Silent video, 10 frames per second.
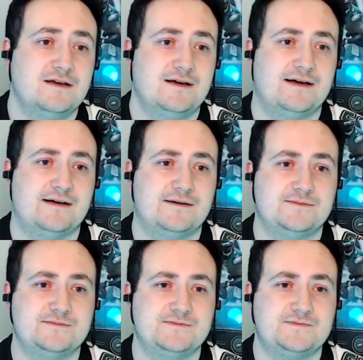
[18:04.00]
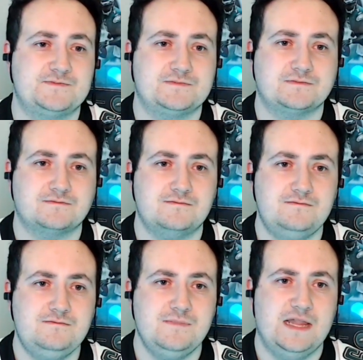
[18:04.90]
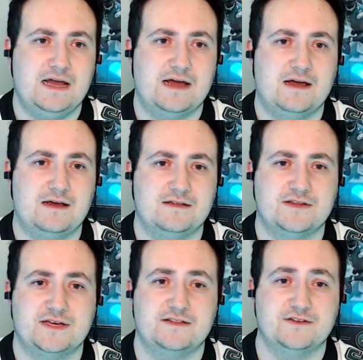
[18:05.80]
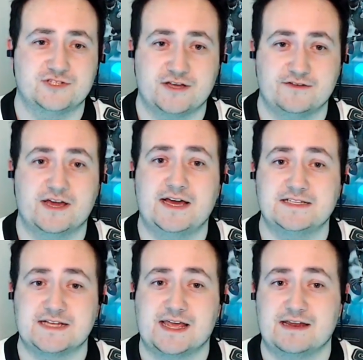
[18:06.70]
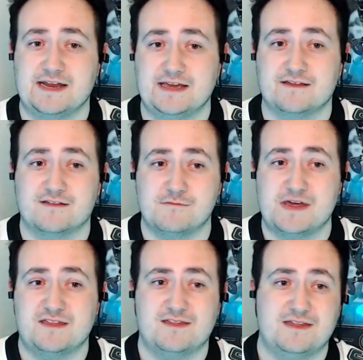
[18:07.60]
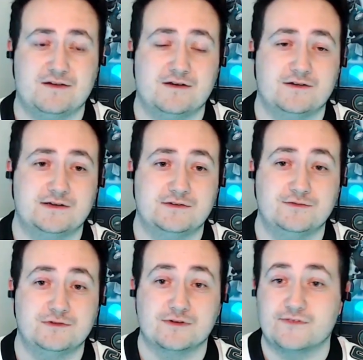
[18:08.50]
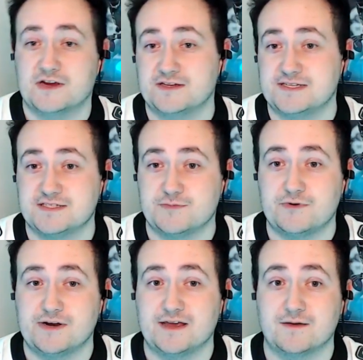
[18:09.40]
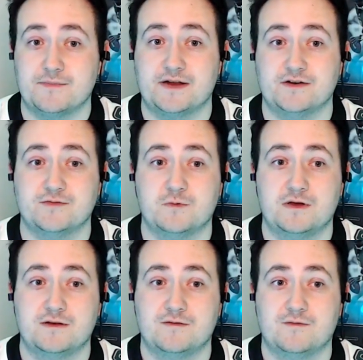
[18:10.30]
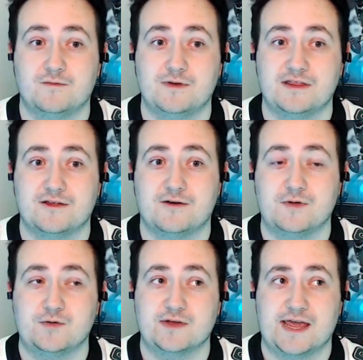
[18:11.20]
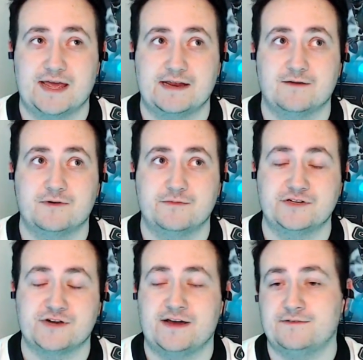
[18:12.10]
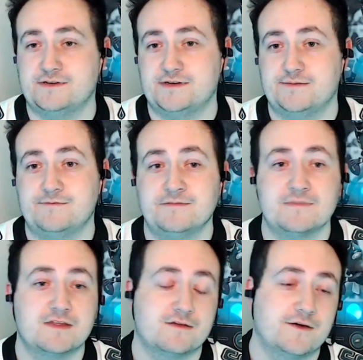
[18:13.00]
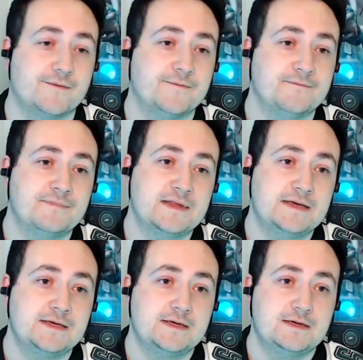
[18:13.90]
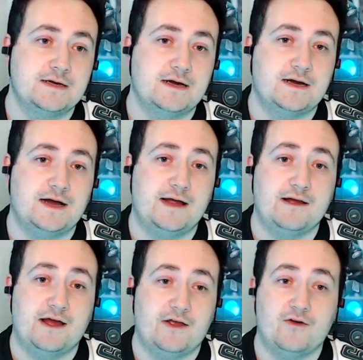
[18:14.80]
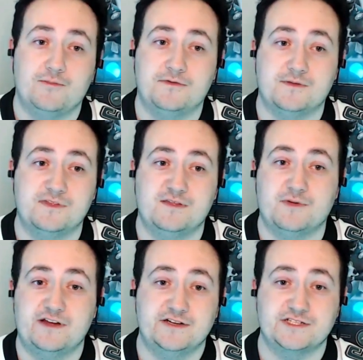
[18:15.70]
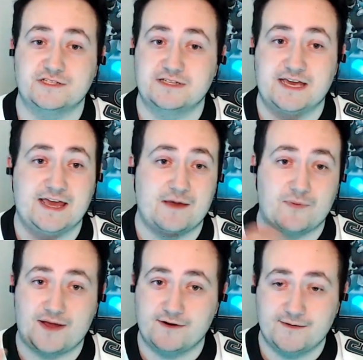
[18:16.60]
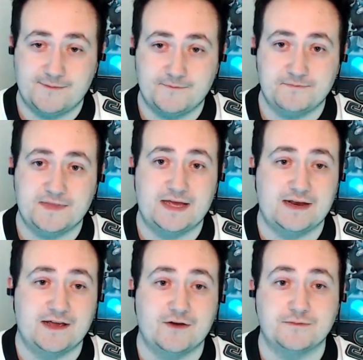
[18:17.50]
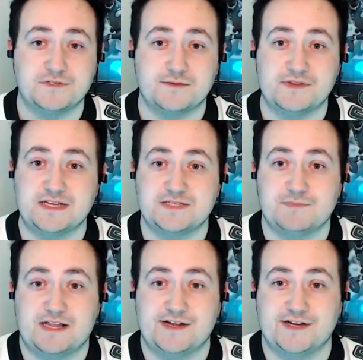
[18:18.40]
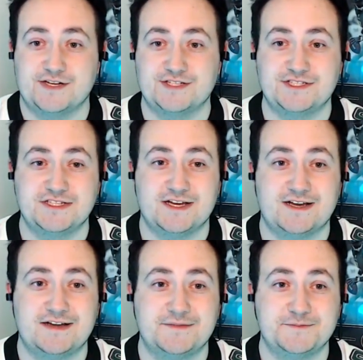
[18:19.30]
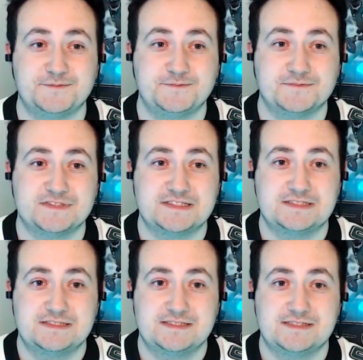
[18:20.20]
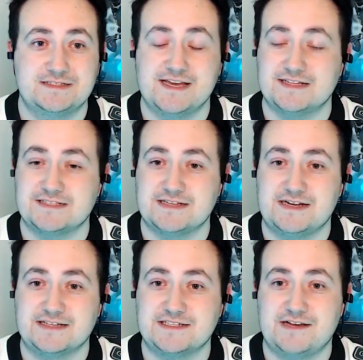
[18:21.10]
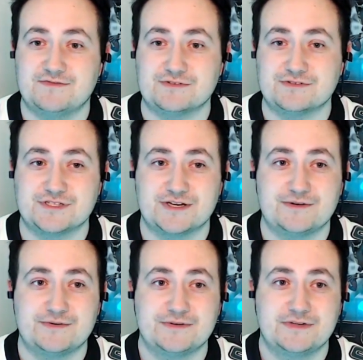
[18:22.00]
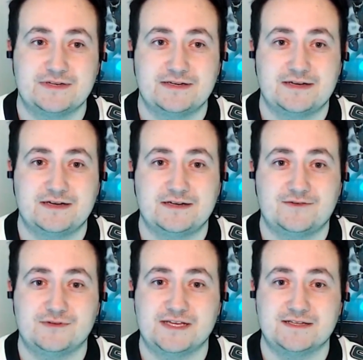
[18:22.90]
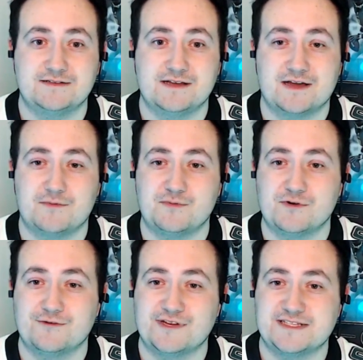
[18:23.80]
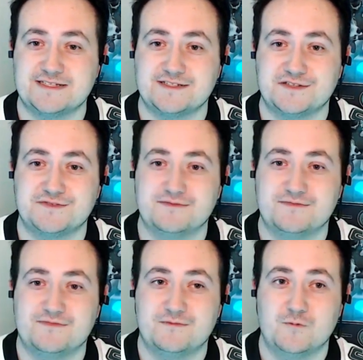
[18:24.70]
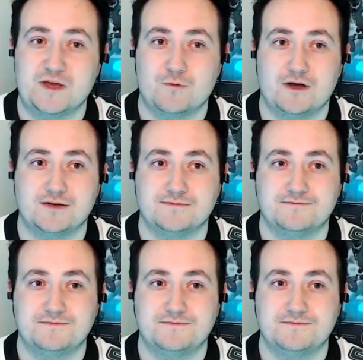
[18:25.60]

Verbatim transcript: Um, uh, then there's other guys like Ainias Smith or who look very disappointing compared to what we thought we were getting when we drafted him. So uh, I, I hope some of these players can get better and I hope some of these players um, take it to the next level. So uh, only a couple more weeks until week one.